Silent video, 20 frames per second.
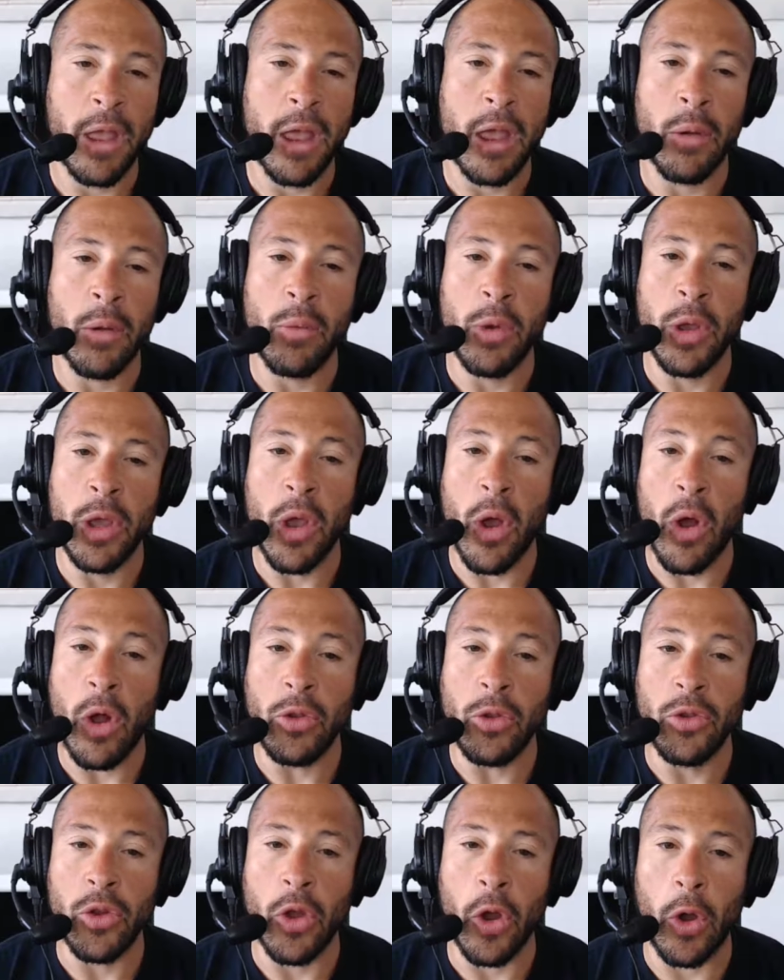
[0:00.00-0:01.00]
and we all
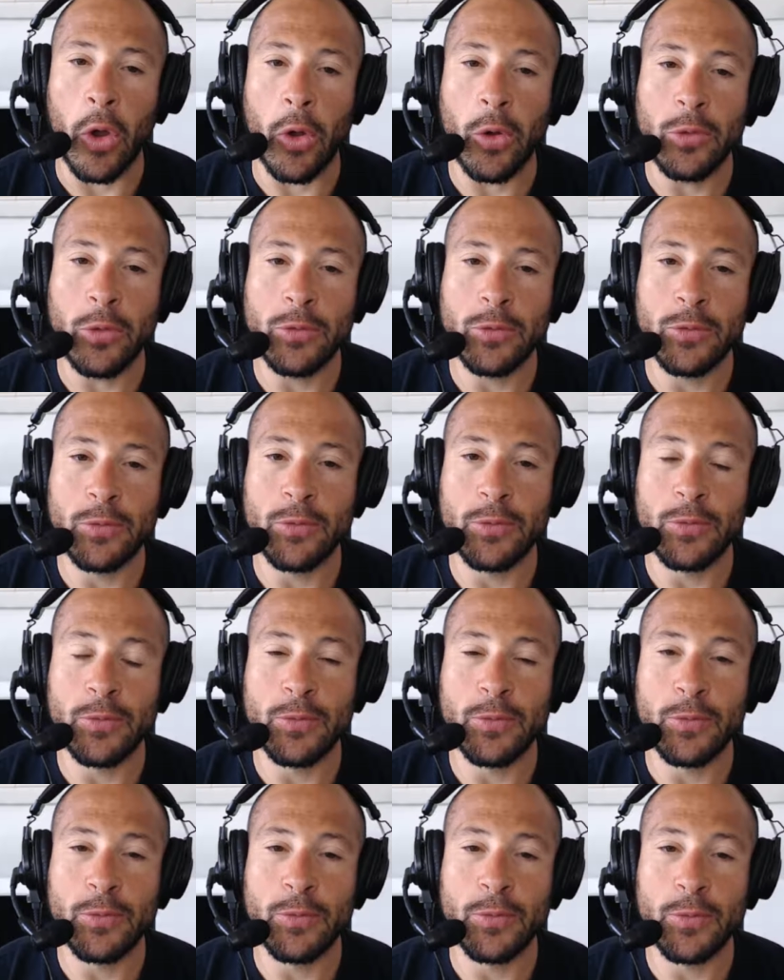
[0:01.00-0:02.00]
know,
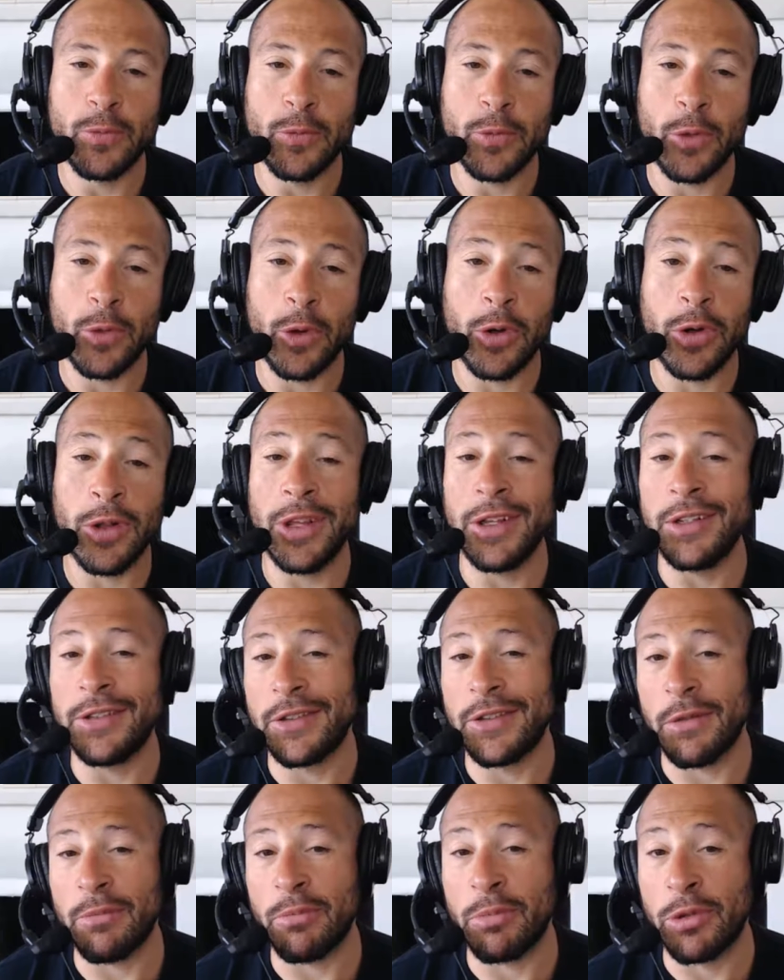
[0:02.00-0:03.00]
or at
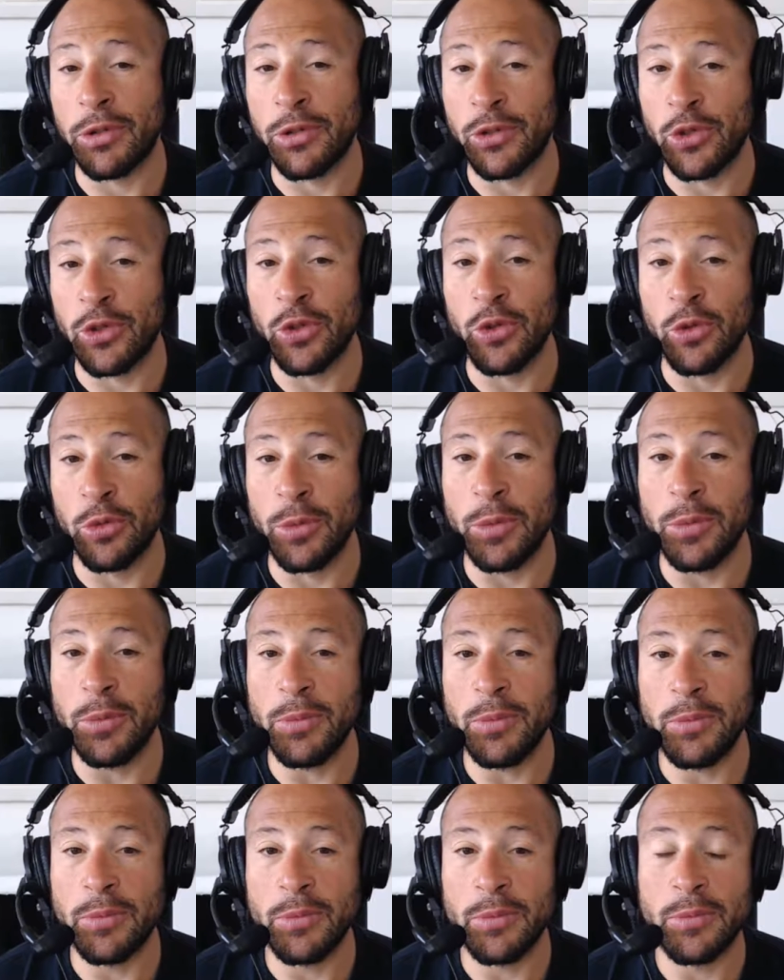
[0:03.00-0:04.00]
least presume,
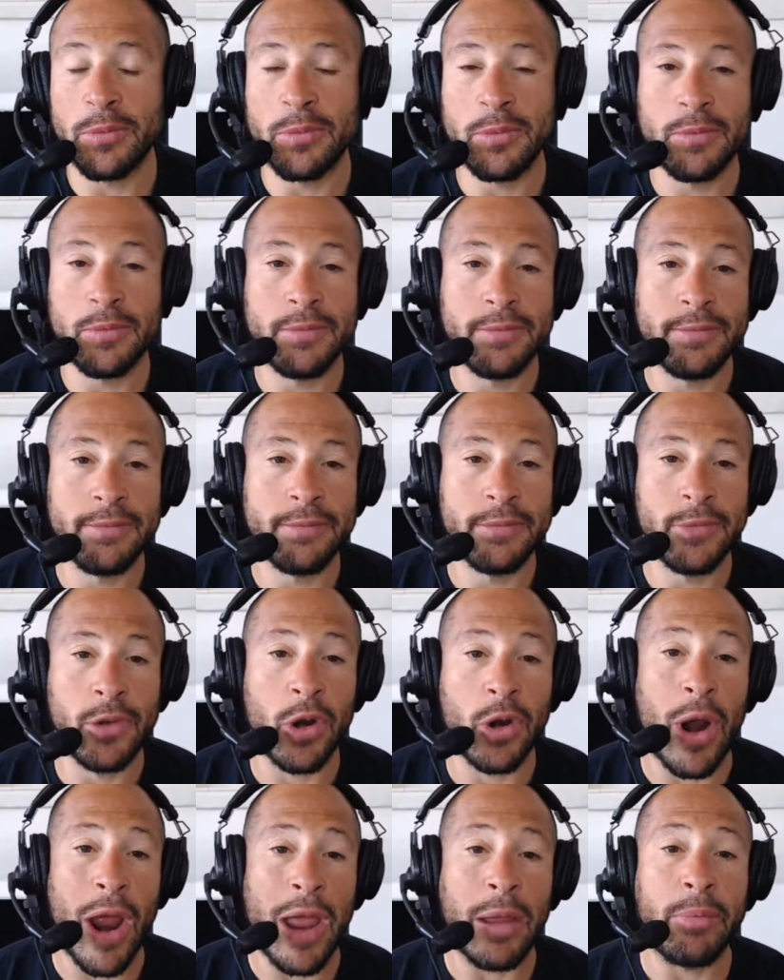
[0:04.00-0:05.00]

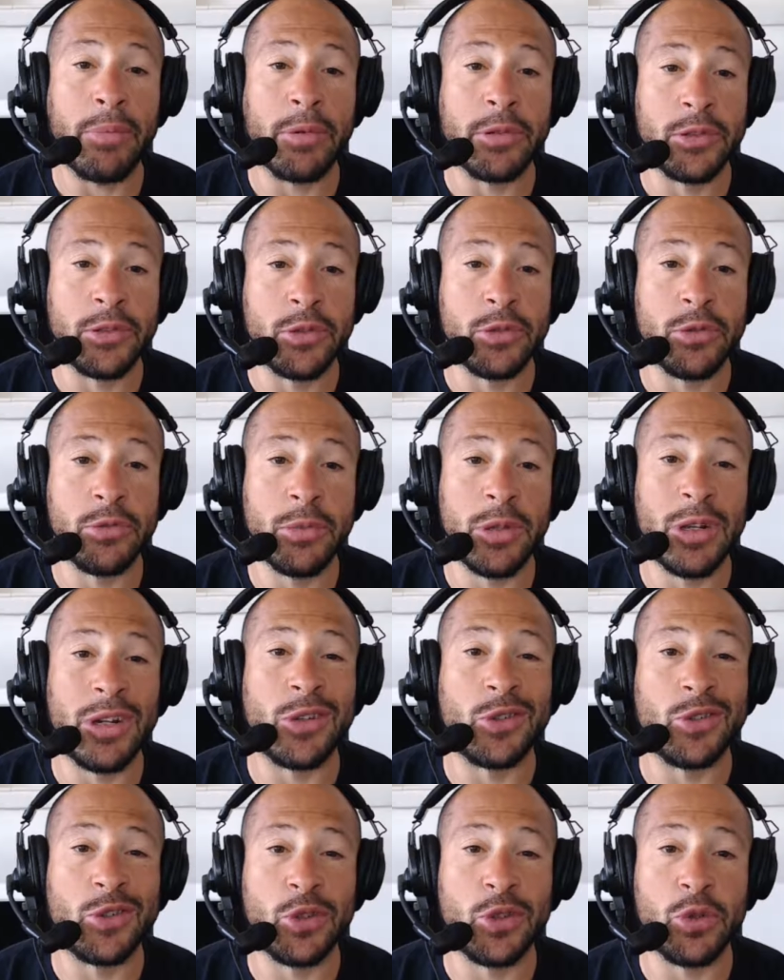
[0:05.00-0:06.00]
or I presume and
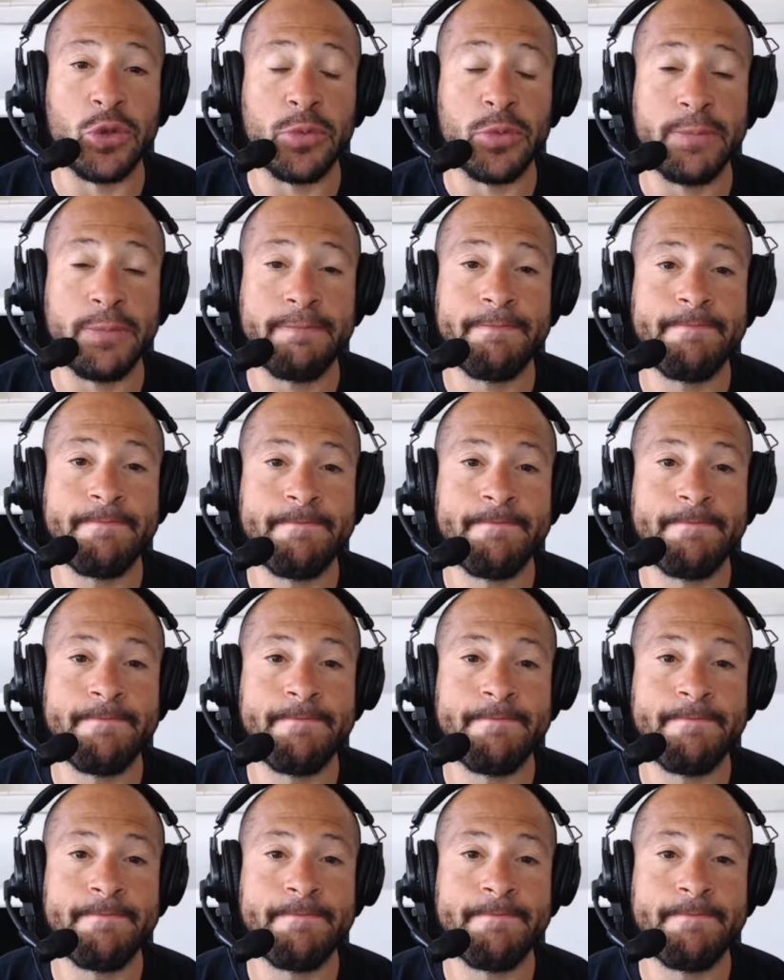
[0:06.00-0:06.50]
assume,